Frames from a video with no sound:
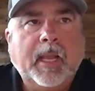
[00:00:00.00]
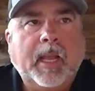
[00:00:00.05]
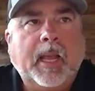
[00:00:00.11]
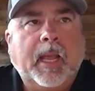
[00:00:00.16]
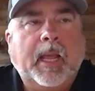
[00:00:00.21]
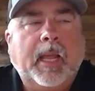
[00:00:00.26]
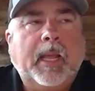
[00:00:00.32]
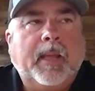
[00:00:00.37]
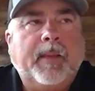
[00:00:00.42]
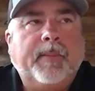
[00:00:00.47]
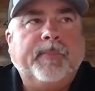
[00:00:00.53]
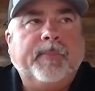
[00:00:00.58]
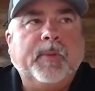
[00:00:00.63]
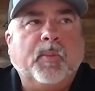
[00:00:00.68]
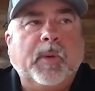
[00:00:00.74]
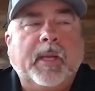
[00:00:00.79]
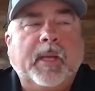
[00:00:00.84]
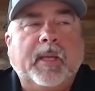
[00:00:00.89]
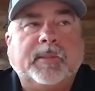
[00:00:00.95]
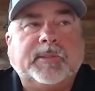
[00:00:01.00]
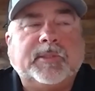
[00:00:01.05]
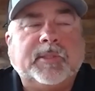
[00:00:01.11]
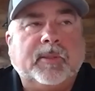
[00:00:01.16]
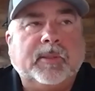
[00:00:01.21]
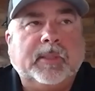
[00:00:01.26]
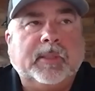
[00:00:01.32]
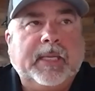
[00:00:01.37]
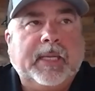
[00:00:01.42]
Well,
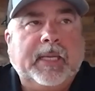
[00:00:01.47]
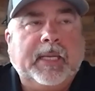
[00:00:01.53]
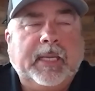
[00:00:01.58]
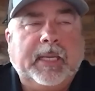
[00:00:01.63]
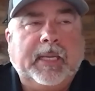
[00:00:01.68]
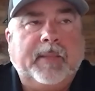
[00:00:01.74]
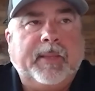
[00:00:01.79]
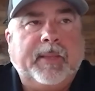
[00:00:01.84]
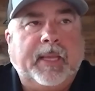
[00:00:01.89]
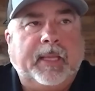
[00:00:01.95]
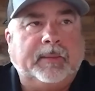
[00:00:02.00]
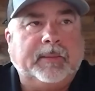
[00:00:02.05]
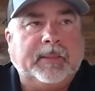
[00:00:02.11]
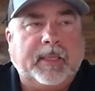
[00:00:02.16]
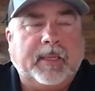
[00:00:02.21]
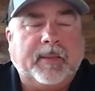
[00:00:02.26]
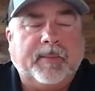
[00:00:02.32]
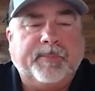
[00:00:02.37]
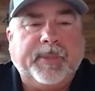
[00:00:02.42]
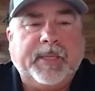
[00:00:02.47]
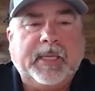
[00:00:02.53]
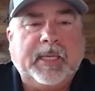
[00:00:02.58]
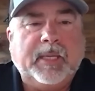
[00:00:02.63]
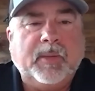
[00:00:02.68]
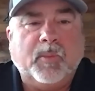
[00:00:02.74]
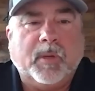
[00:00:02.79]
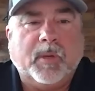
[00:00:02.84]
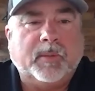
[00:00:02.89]
certainly in that
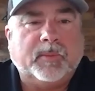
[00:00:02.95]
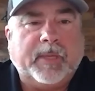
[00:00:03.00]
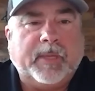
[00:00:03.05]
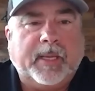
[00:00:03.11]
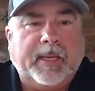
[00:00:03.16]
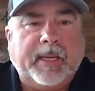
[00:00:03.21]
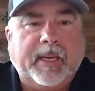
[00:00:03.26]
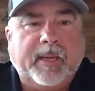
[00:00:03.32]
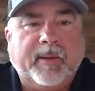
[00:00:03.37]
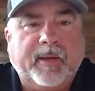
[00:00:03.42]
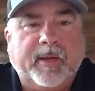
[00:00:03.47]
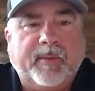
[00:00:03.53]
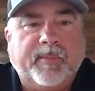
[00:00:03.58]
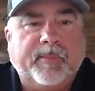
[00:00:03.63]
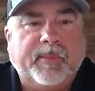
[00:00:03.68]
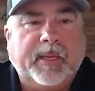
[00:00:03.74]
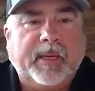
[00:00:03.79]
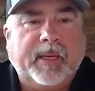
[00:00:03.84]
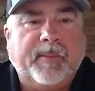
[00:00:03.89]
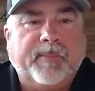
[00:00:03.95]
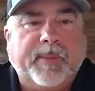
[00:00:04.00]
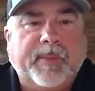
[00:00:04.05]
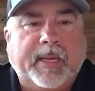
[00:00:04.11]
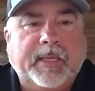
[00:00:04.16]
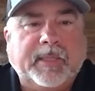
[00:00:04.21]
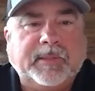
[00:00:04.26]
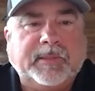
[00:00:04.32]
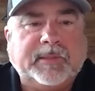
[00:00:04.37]
PE world right now,
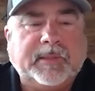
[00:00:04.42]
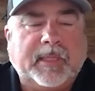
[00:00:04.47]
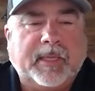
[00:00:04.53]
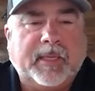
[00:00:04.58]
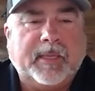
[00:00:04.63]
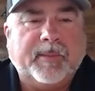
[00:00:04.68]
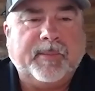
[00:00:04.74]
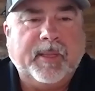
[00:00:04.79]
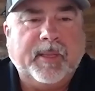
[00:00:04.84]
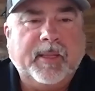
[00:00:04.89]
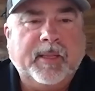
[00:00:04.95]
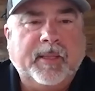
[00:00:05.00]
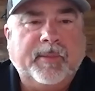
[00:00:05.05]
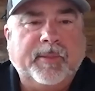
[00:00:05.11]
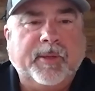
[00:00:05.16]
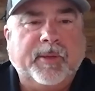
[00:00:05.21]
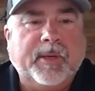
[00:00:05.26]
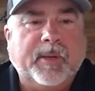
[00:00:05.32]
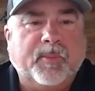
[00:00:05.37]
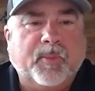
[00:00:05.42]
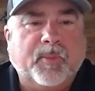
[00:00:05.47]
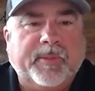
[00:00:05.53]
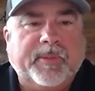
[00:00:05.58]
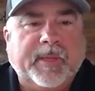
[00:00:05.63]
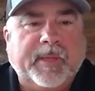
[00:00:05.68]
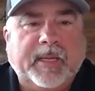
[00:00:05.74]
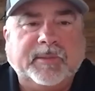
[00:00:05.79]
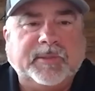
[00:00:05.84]
everybody's their number one
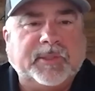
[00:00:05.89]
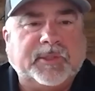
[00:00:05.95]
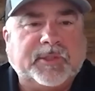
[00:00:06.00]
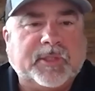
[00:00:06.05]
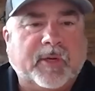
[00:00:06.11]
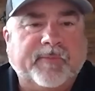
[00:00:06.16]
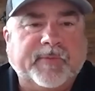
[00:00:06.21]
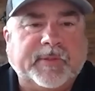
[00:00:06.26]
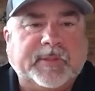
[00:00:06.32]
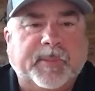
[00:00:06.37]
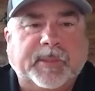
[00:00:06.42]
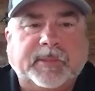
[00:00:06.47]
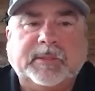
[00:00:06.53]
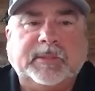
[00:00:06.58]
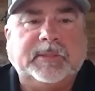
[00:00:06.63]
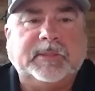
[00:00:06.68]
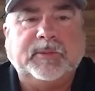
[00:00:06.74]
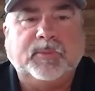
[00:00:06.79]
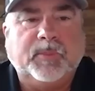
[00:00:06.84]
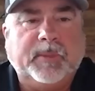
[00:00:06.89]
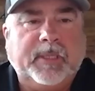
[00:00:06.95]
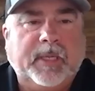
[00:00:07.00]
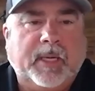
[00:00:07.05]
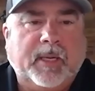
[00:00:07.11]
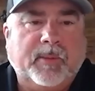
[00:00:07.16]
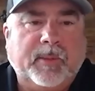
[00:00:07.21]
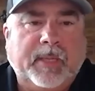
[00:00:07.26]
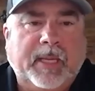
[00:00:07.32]
thing is the service business.
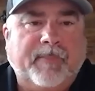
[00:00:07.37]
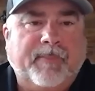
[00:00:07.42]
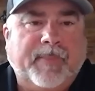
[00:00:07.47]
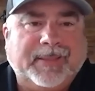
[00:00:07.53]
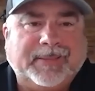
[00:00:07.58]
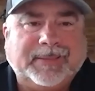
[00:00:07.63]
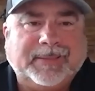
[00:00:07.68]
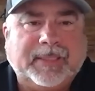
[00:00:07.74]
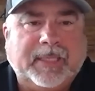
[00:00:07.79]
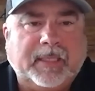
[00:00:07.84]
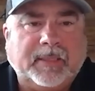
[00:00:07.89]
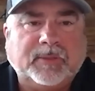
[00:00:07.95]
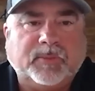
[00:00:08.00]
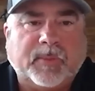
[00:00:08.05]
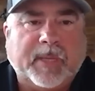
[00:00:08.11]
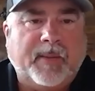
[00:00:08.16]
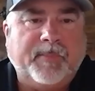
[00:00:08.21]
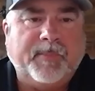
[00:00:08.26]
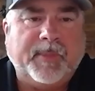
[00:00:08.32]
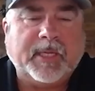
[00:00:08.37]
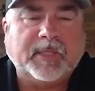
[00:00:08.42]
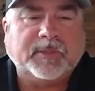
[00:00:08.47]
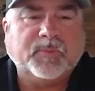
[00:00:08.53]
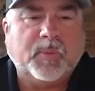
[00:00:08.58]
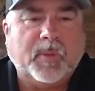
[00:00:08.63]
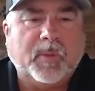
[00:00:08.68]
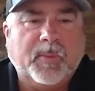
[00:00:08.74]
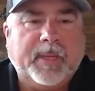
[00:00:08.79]
It makes sense, right?
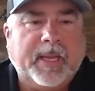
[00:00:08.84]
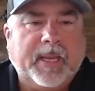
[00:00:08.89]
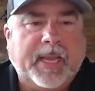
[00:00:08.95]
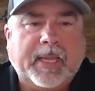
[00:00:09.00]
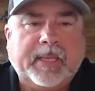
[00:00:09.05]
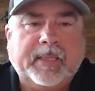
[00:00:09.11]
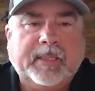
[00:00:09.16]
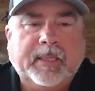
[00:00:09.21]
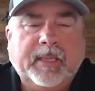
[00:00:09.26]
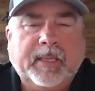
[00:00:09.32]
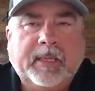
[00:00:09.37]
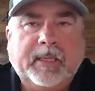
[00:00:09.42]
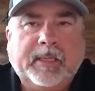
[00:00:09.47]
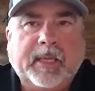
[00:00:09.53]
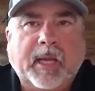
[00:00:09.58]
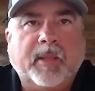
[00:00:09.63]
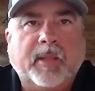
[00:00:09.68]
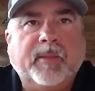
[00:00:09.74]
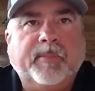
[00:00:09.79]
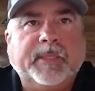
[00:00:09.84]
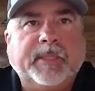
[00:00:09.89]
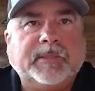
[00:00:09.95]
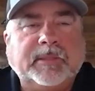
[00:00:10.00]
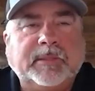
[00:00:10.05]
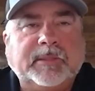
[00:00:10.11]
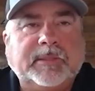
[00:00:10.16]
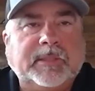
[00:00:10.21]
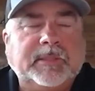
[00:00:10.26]
Because what we had, all the
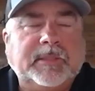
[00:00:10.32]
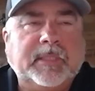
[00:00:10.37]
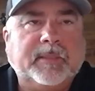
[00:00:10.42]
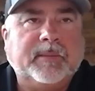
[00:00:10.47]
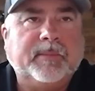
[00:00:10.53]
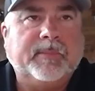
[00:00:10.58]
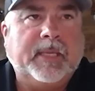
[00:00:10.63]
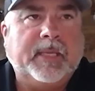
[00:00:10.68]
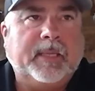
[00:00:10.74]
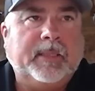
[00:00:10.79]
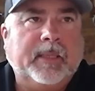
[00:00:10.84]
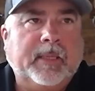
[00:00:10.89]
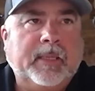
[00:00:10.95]
businesses that